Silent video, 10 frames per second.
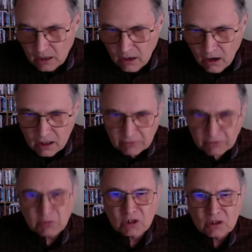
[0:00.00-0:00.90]
aren't
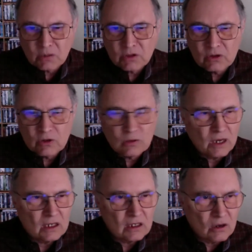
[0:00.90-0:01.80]
familiar with
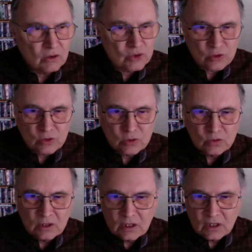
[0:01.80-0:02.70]
Ukrainian culture, who
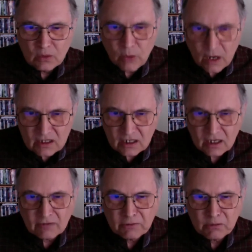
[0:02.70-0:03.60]
want to
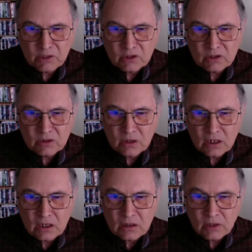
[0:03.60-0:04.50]
get familiar
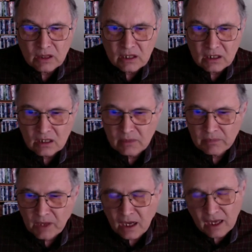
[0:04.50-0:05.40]
with it.
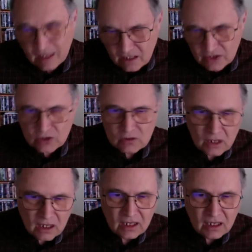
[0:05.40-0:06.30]
And these
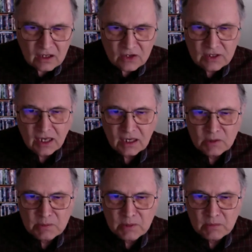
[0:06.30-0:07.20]
are English
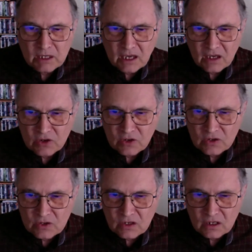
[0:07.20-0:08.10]
language publications,